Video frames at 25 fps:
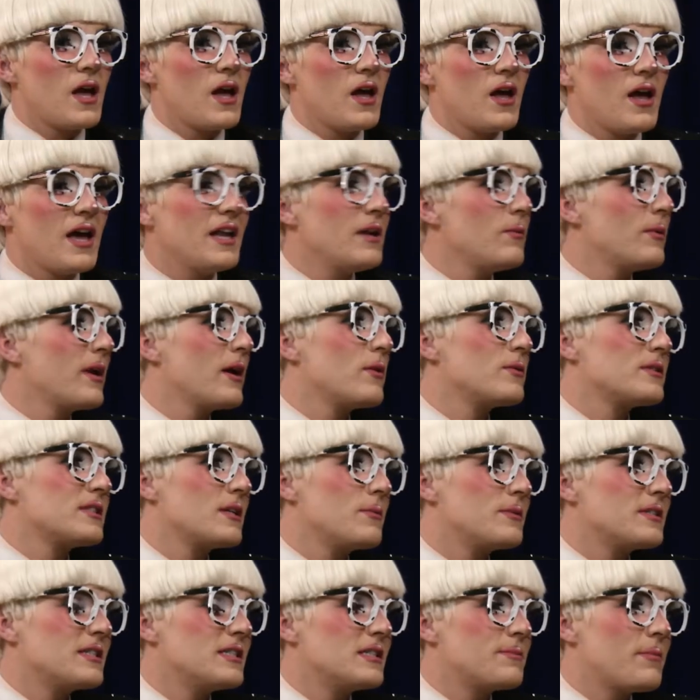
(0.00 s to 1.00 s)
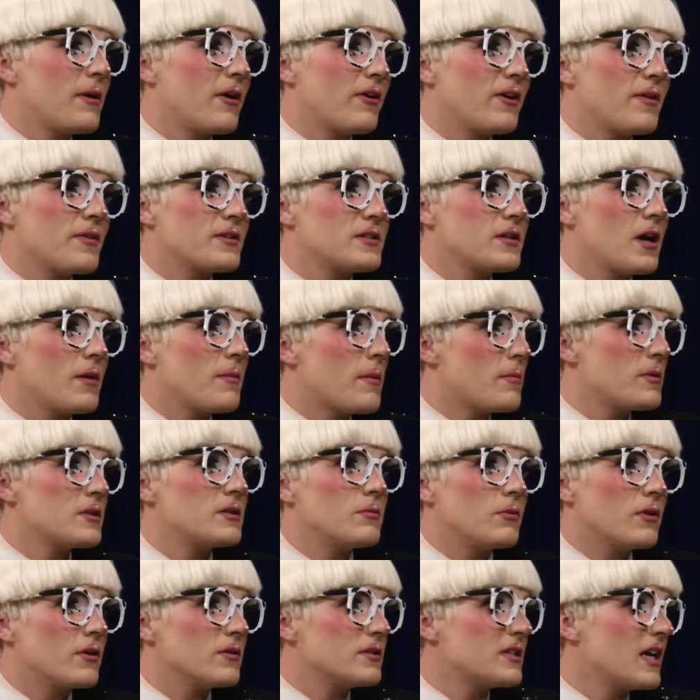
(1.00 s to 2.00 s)
anyone else that was inspiring at the time, maybe
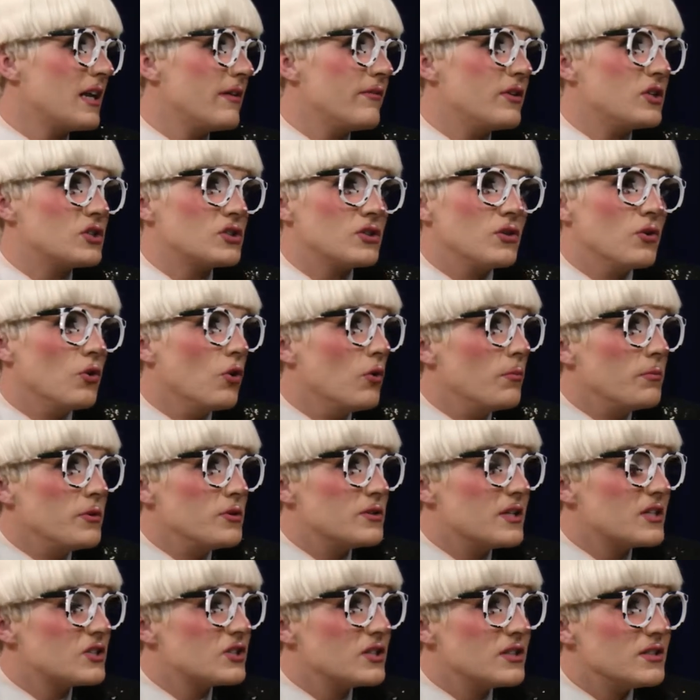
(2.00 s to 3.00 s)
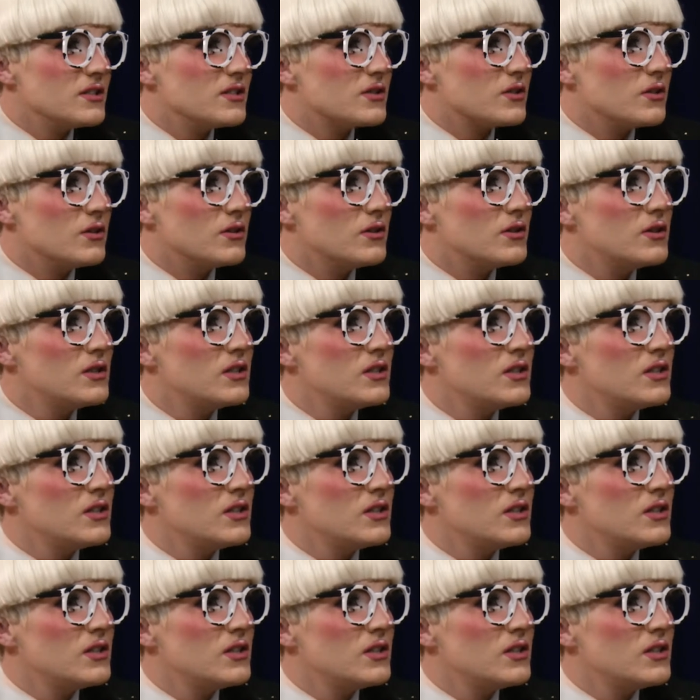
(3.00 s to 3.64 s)
someone on television or musicians or...?